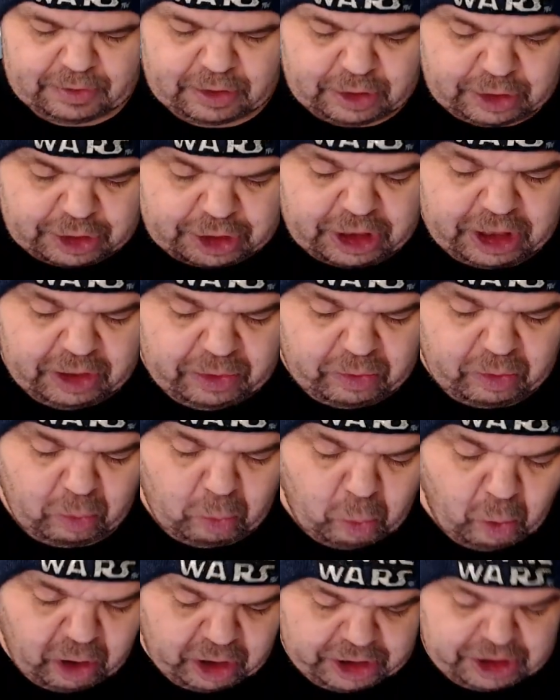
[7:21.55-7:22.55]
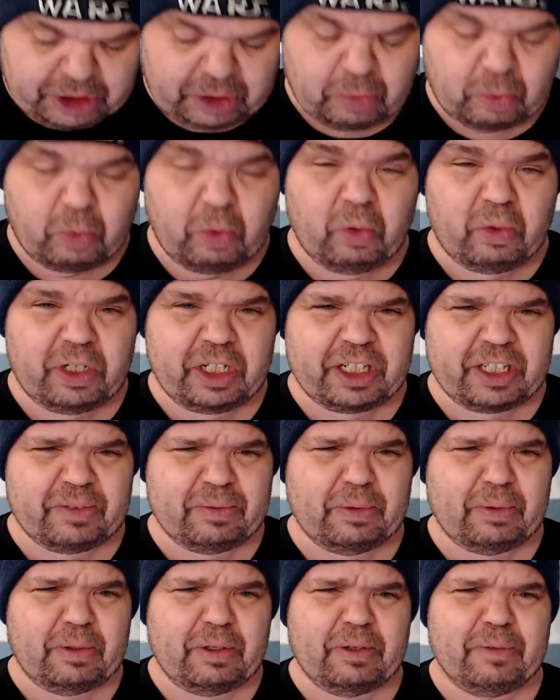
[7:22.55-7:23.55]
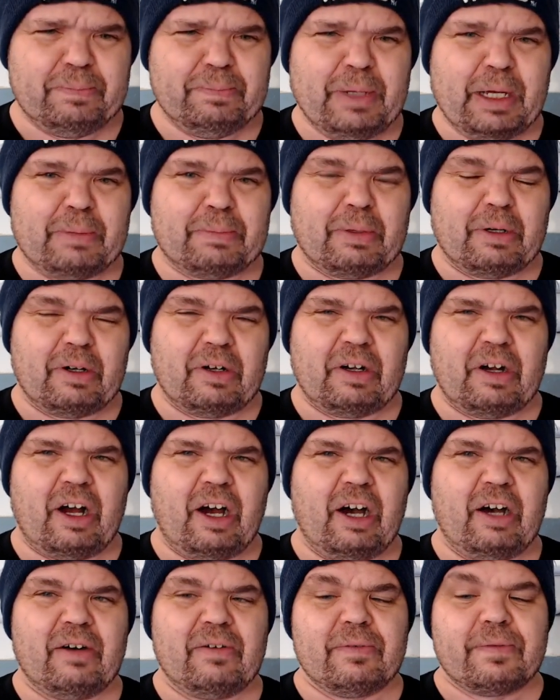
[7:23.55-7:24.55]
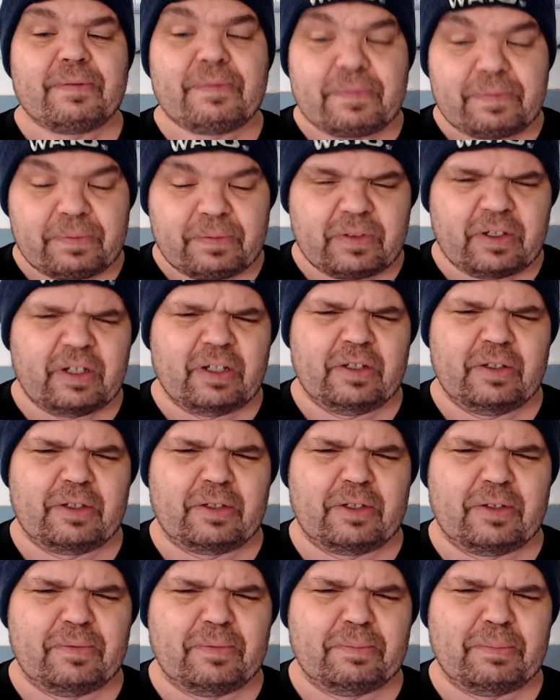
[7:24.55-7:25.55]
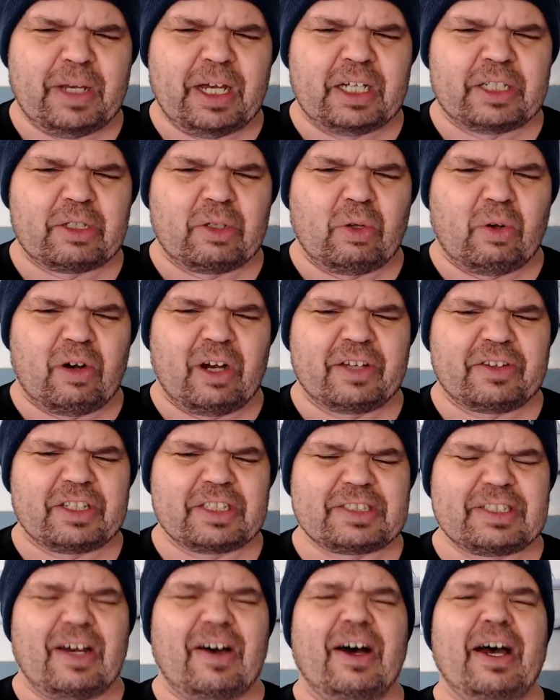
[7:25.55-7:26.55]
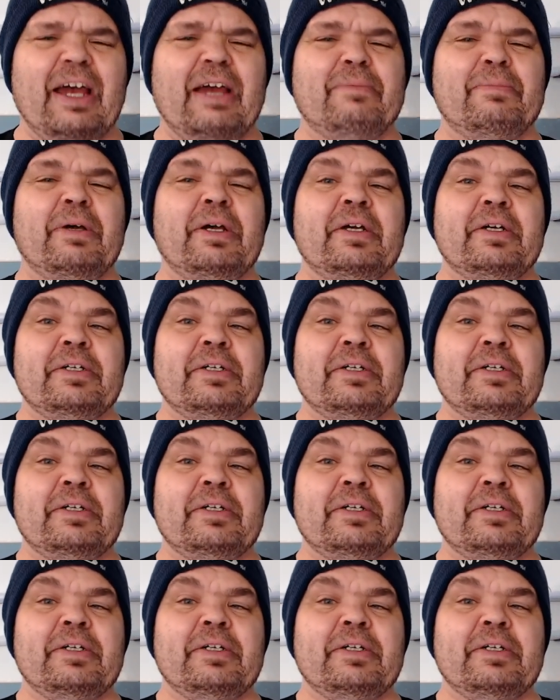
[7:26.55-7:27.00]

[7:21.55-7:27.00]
She was the ruling member of Mandalore at the time,